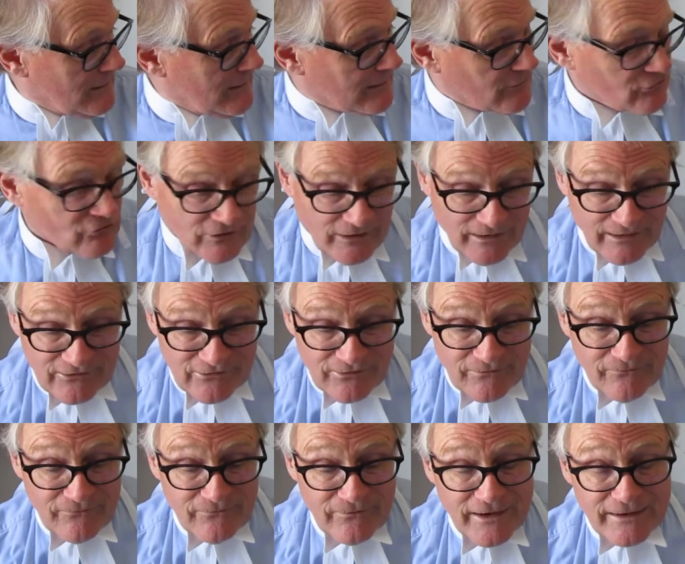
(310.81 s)
Actually, it's a
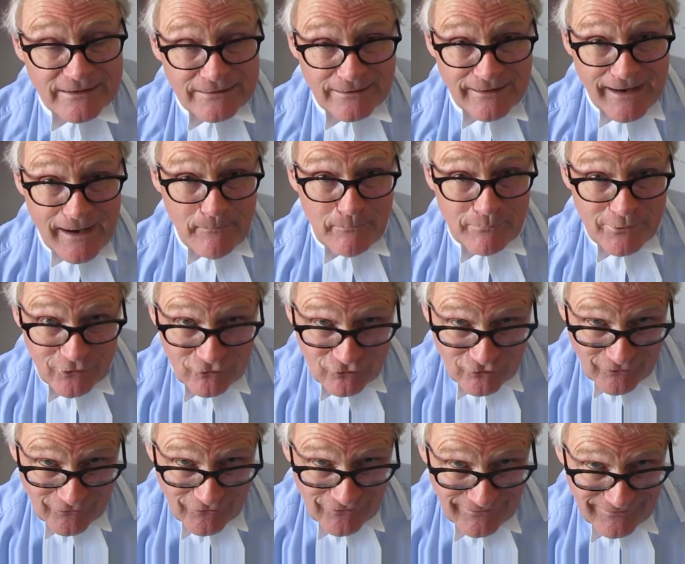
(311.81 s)
fatal
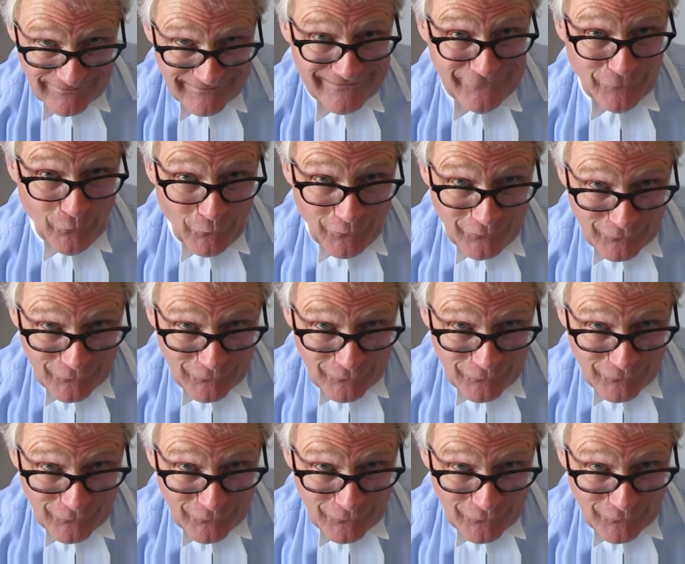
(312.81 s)
ambition, not